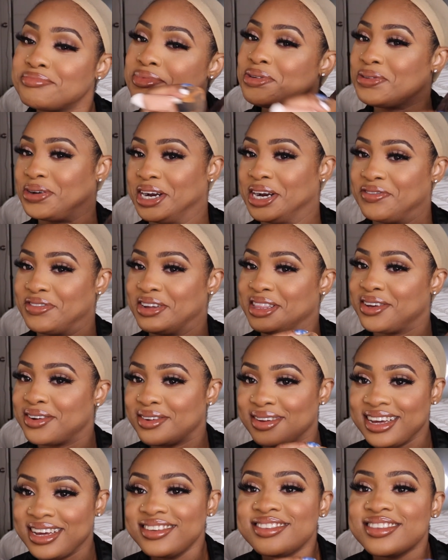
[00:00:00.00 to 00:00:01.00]
whatever
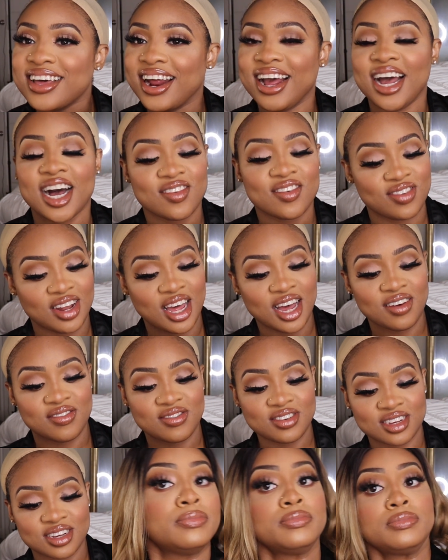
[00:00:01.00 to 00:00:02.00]
little lace that I have
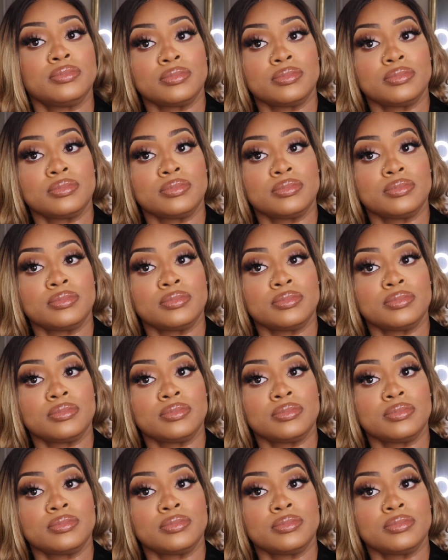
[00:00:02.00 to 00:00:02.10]
left.